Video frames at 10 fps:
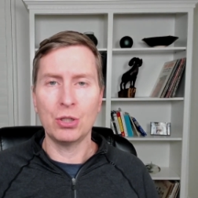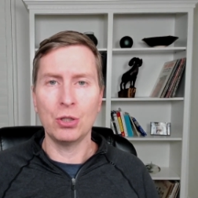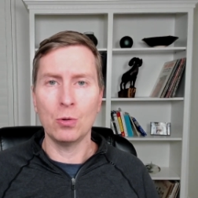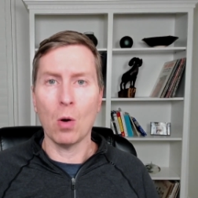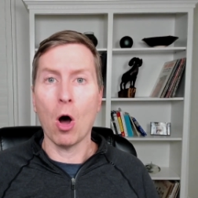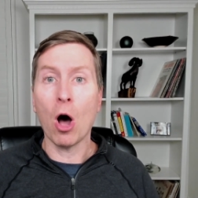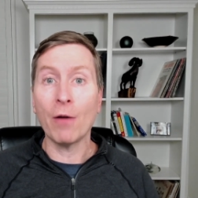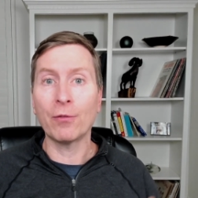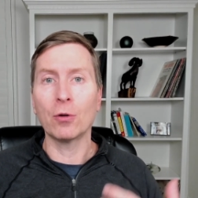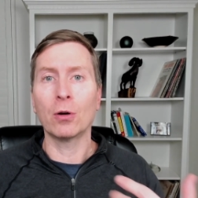to
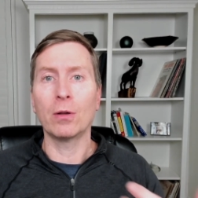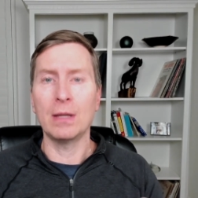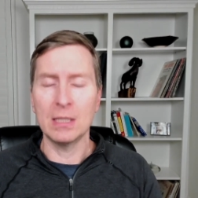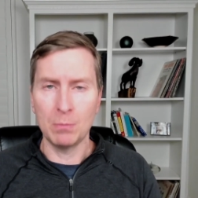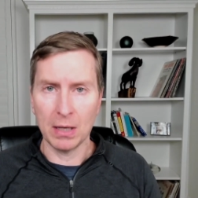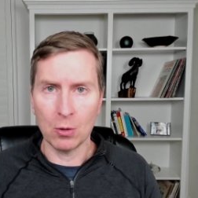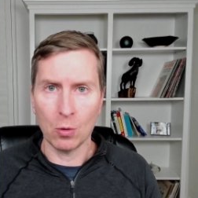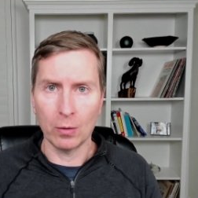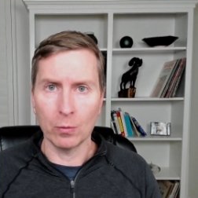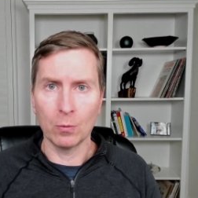offer these
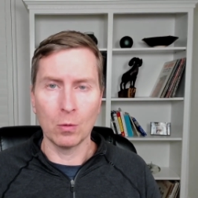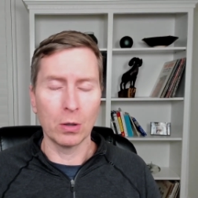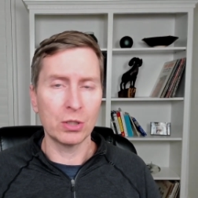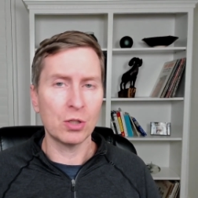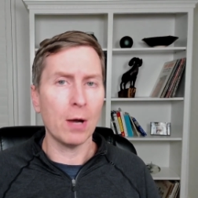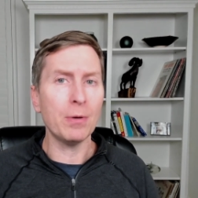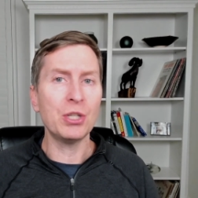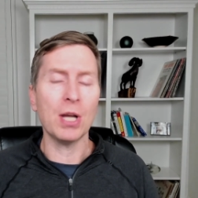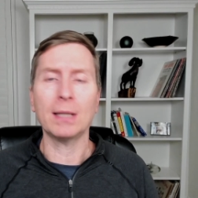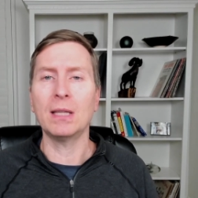Bitcoin rewards. So I would
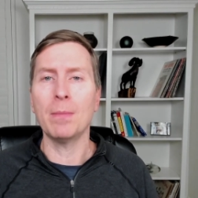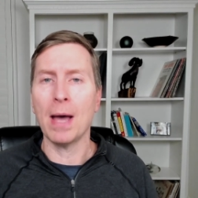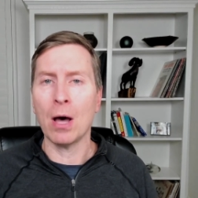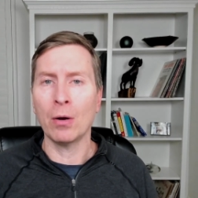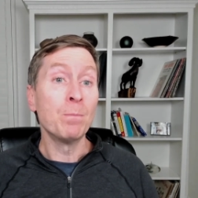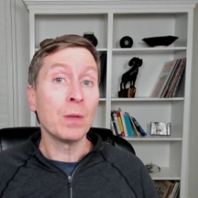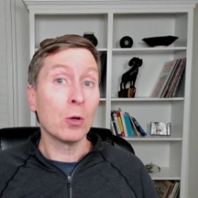check them out.